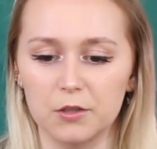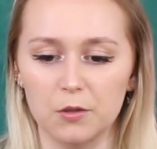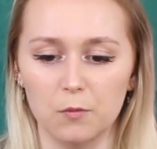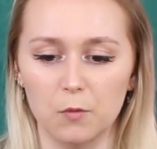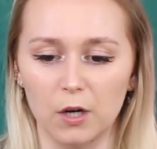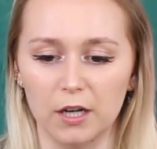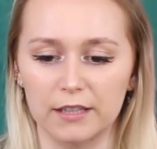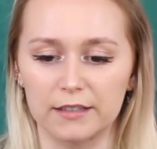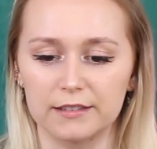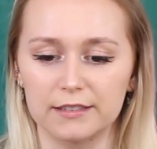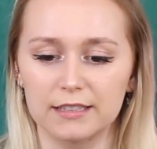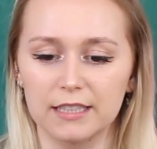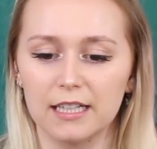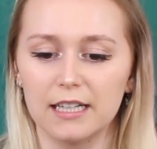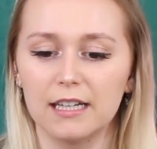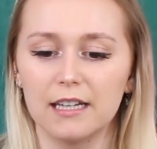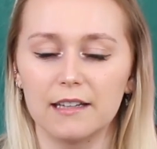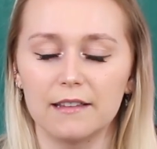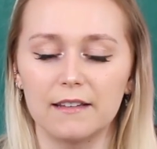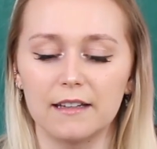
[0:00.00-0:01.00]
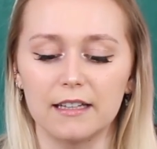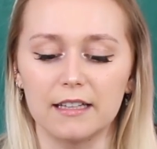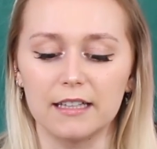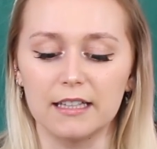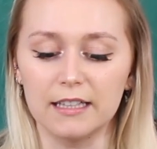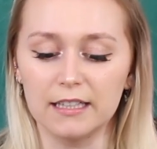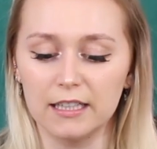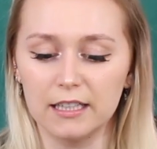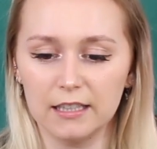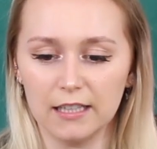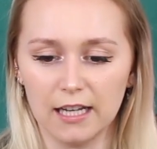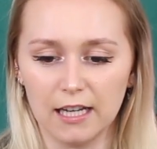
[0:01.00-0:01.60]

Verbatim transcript: you want. The INCI